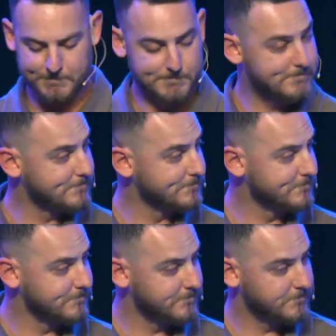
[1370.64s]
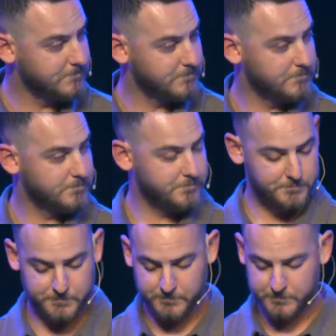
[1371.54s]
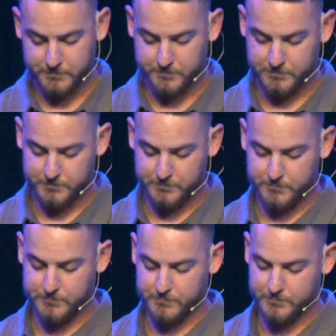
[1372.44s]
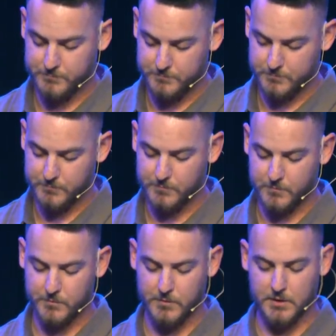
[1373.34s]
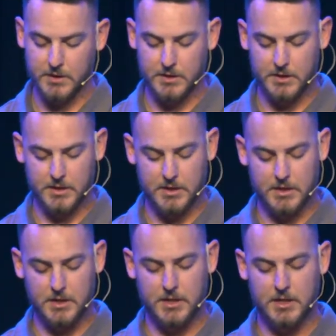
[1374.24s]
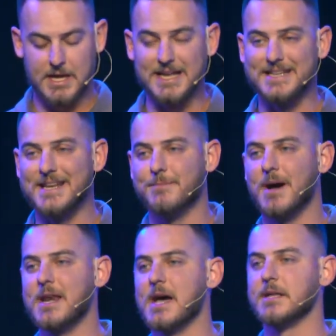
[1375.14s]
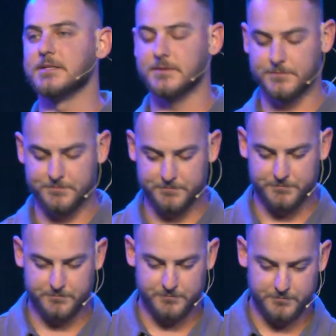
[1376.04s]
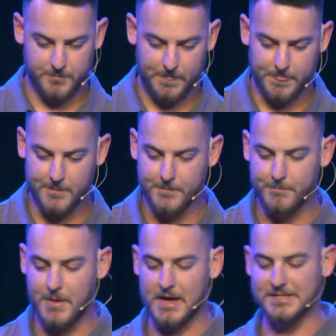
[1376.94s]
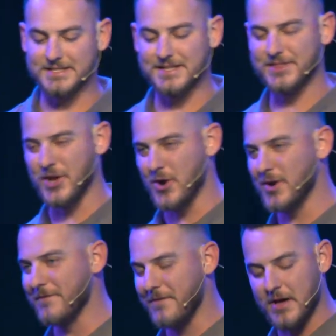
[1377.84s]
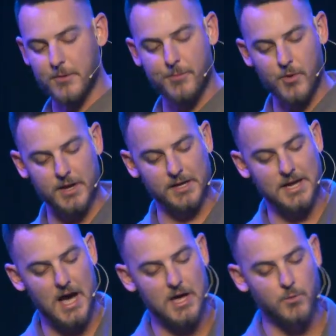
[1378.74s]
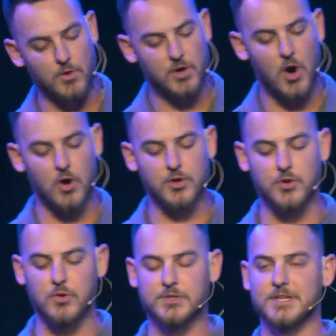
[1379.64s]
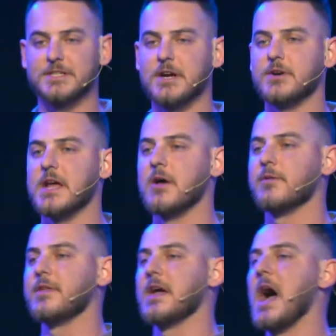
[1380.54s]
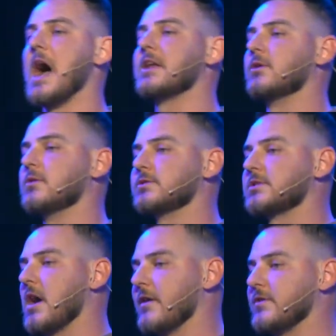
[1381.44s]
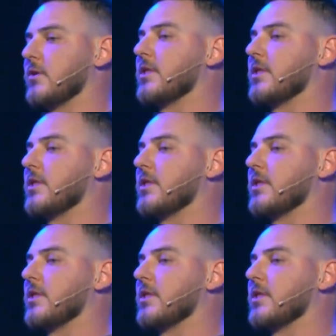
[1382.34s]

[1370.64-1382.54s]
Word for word: y sucedió que como temía mucho a la casa de su padre y a los hombres de la ciudad para hacerlo de día, he did it by night. Lo hizo de noche. My third and final point: God will call you to tear down the idols of your